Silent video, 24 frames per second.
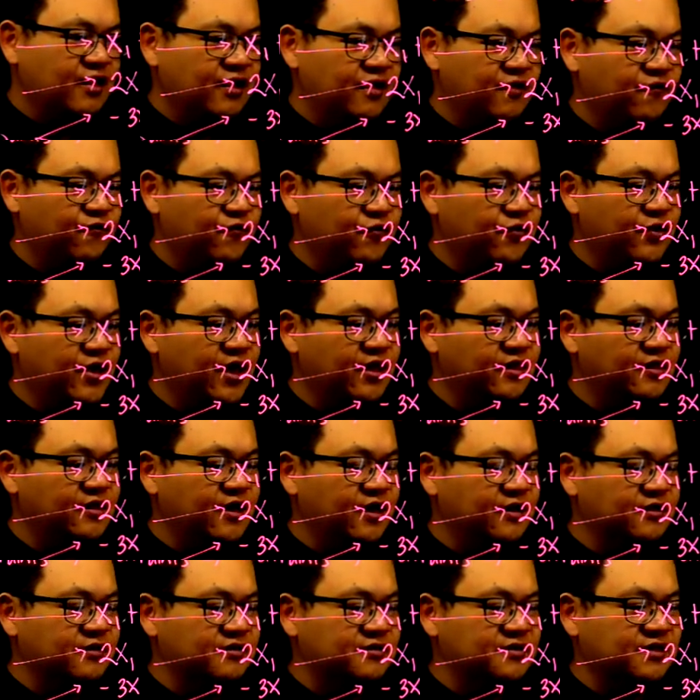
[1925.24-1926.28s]
if you get the
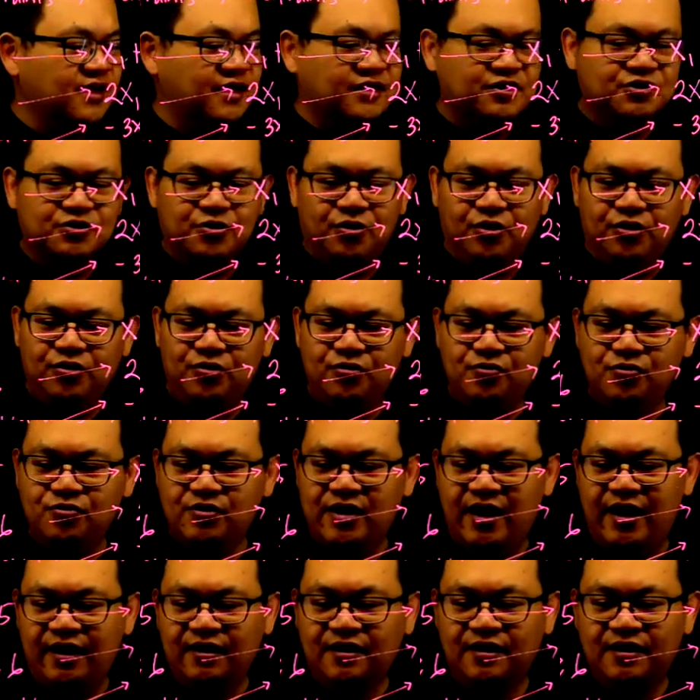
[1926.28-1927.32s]
intersection, you
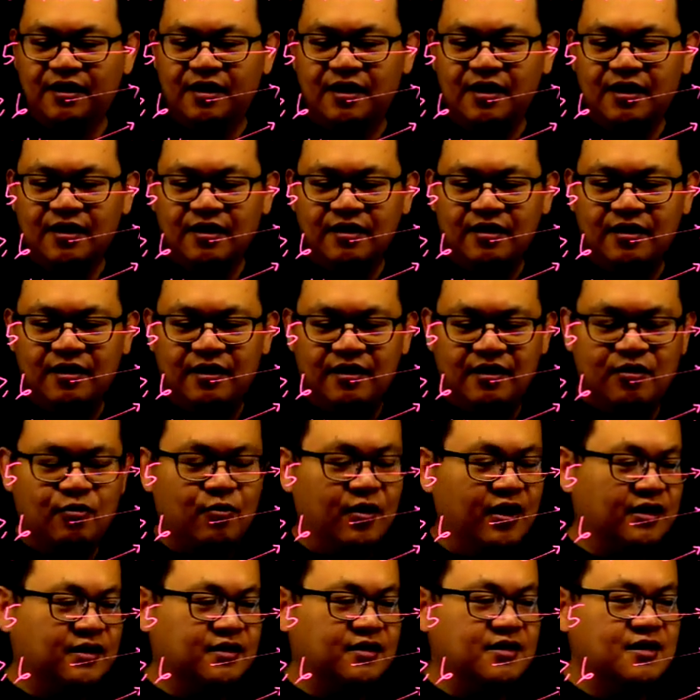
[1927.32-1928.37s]
get the
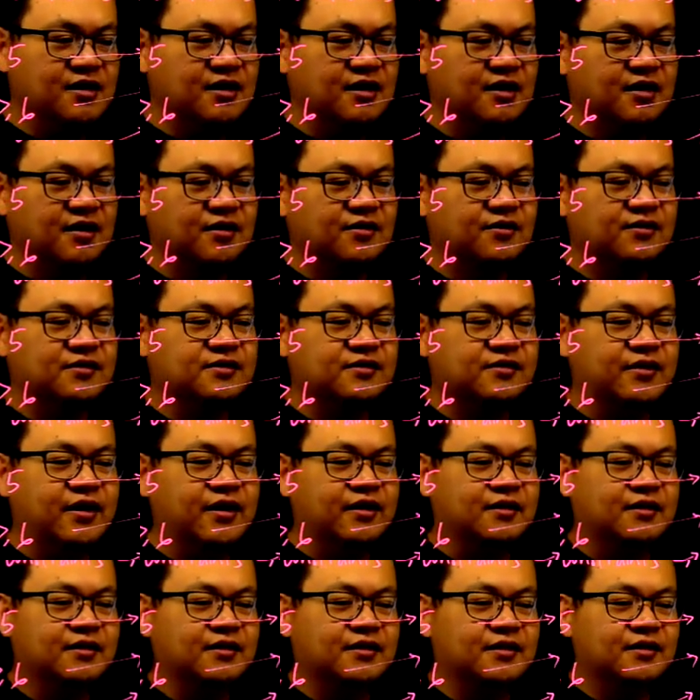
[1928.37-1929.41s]
equality
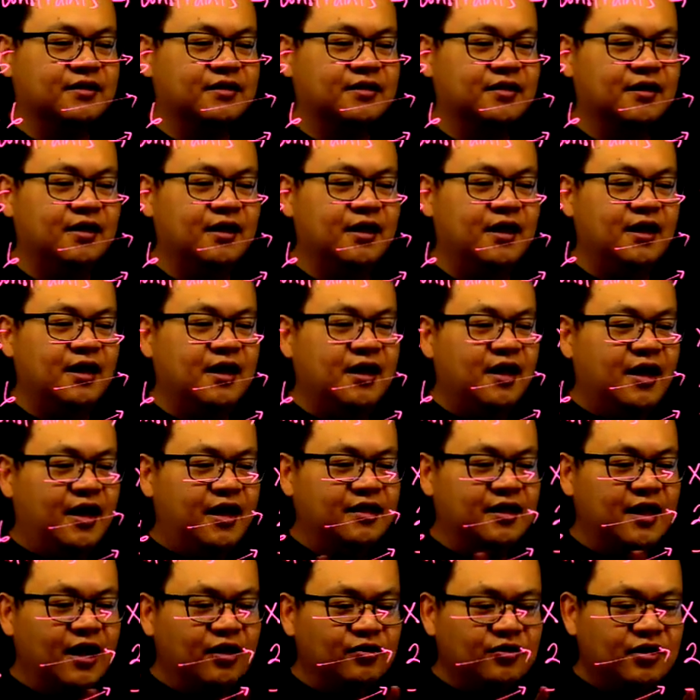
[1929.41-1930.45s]
constraint.
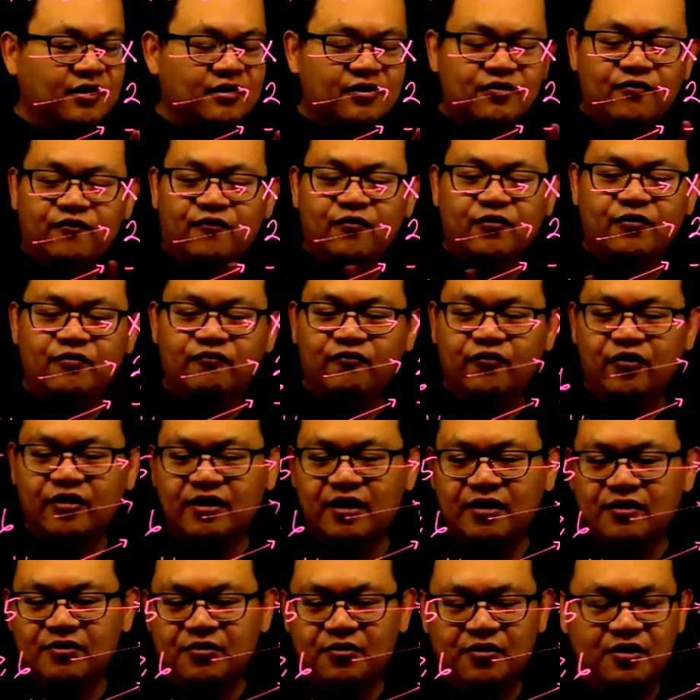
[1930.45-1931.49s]
And now that you've
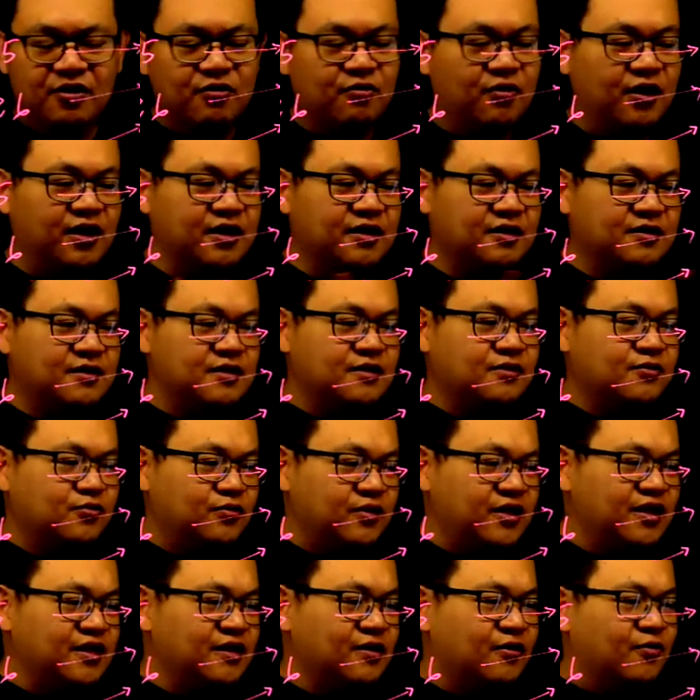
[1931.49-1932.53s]
converted your equality to
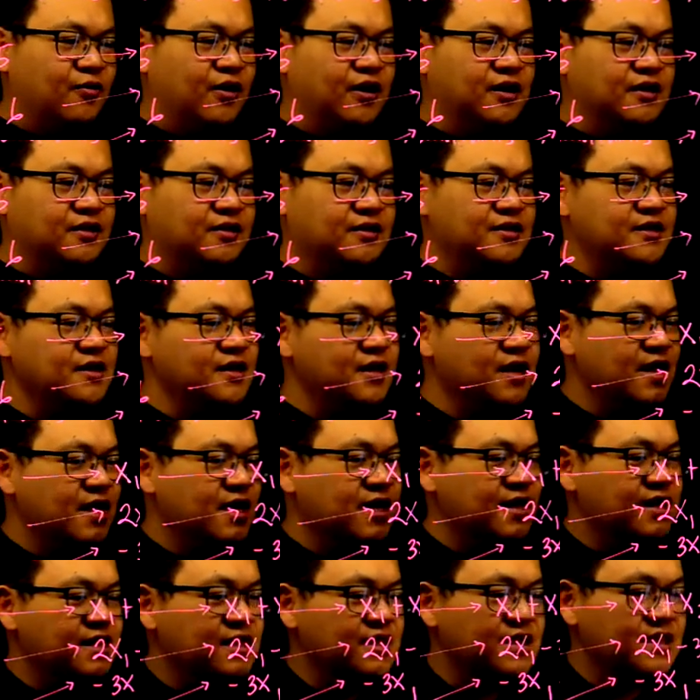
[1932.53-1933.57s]
inequality,
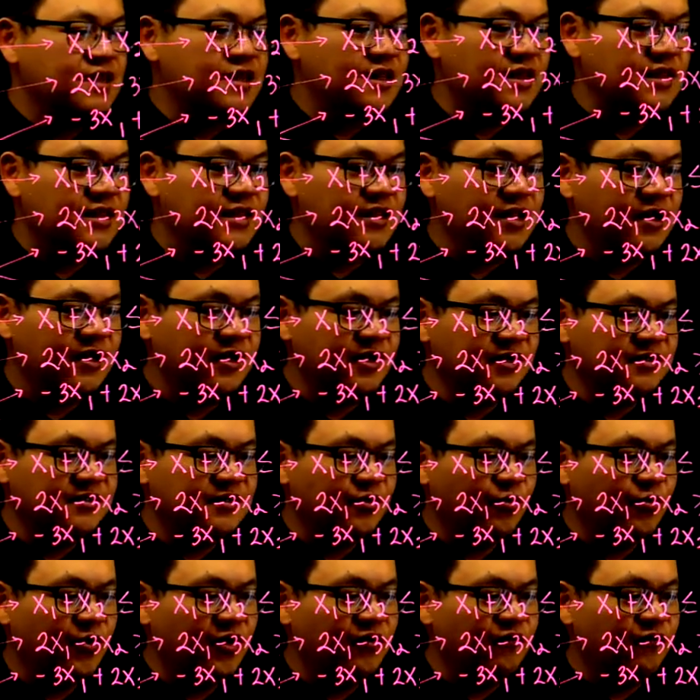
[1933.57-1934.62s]
there is
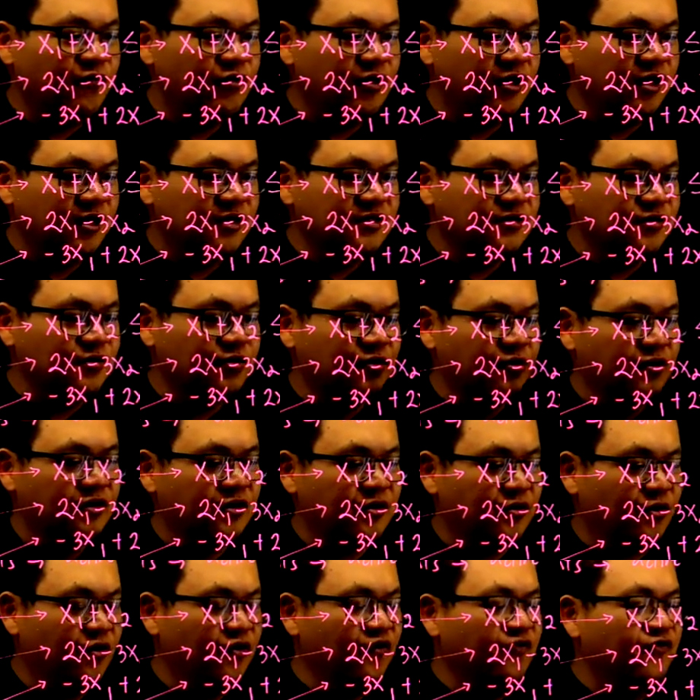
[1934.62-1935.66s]
a way for us to
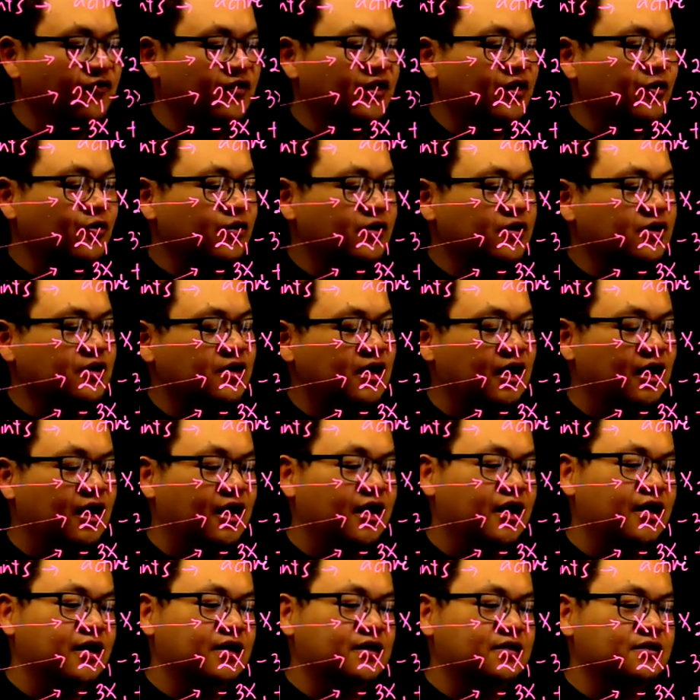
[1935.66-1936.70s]
turn off
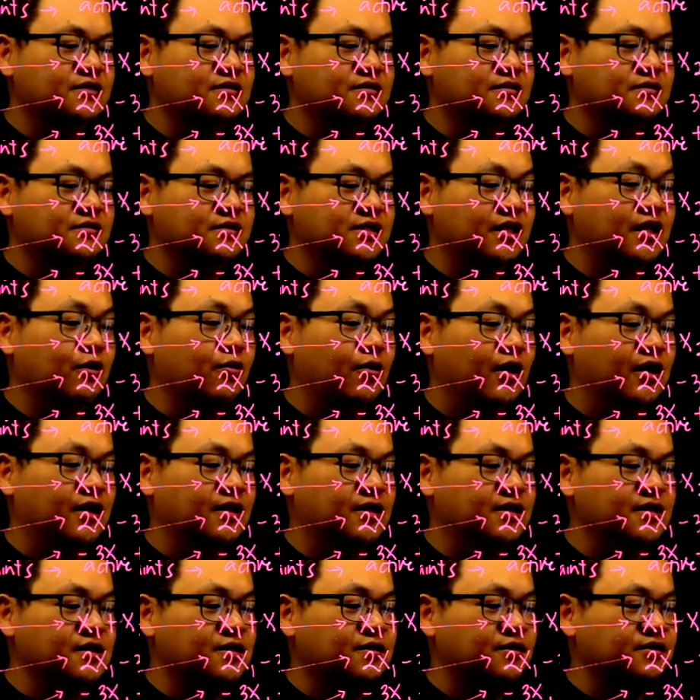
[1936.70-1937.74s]

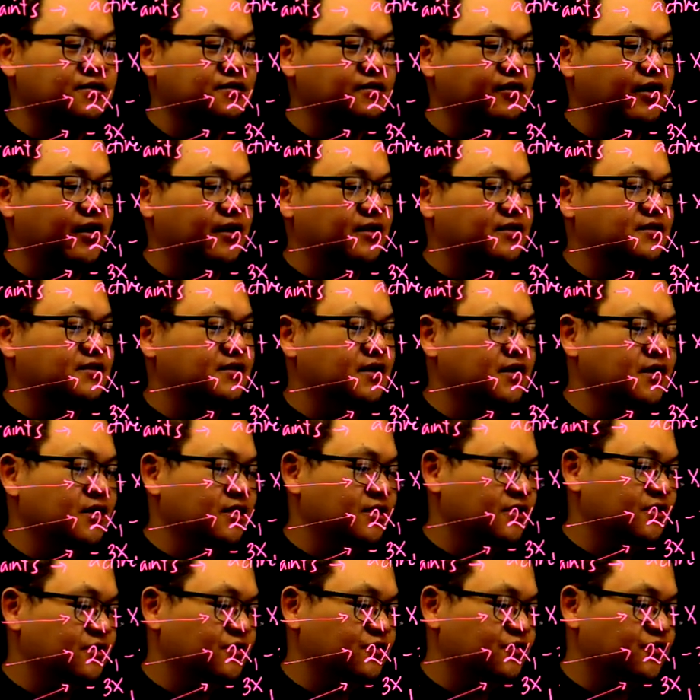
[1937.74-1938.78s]
inequality constraints.
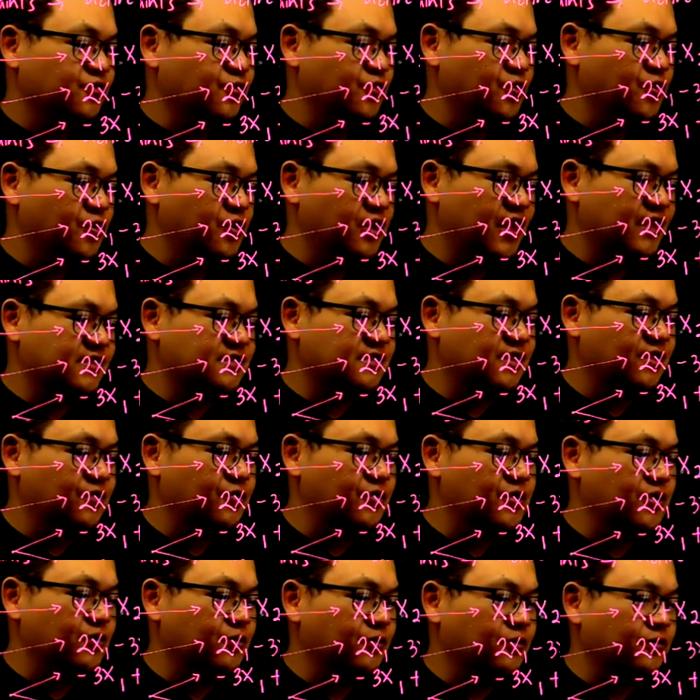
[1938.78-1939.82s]
So your less than or
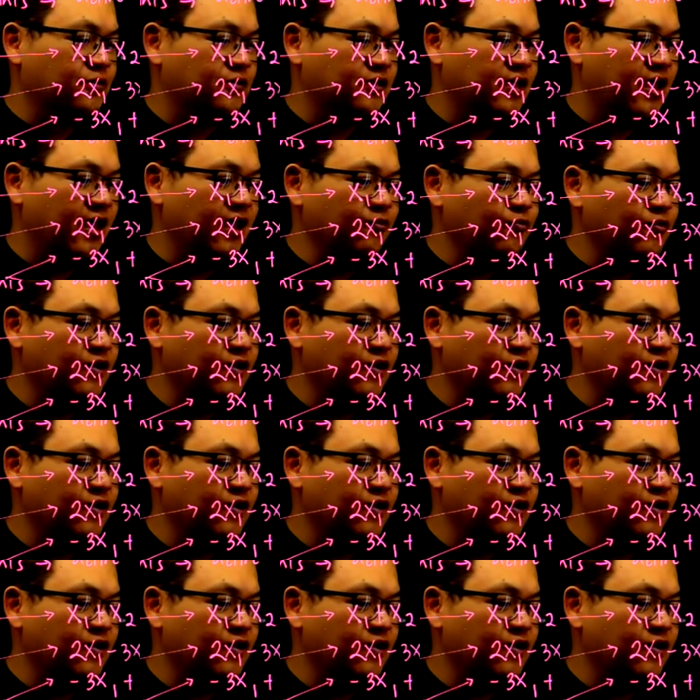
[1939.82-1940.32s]
equal to 10, we